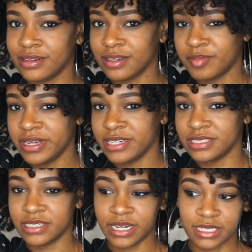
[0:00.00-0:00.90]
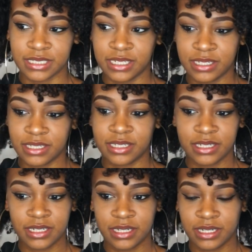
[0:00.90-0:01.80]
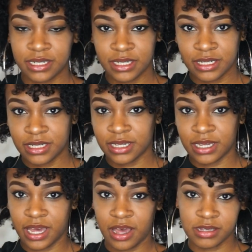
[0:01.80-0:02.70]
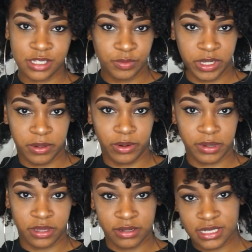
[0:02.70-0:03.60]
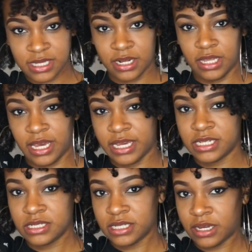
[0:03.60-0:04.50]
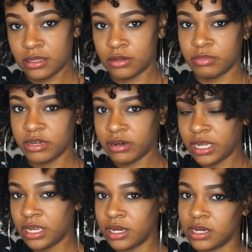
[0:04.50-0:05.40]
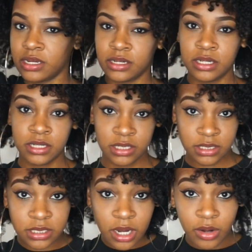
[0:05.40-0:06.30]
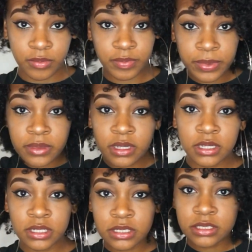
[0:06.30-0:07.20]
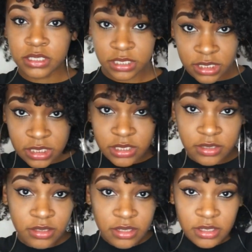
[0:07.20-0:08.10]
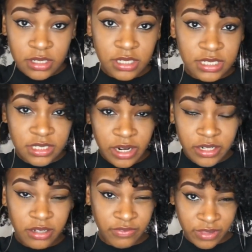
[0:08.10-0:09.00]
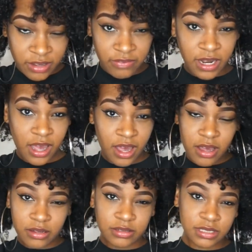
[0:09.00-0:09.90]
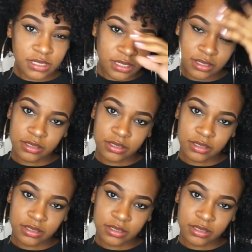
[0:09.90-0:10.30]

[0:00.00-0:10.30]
My hair is crazy. I'll still be able to work with it though, because it's not a lot. It's just like a little bit right here. So just start to fluff it out.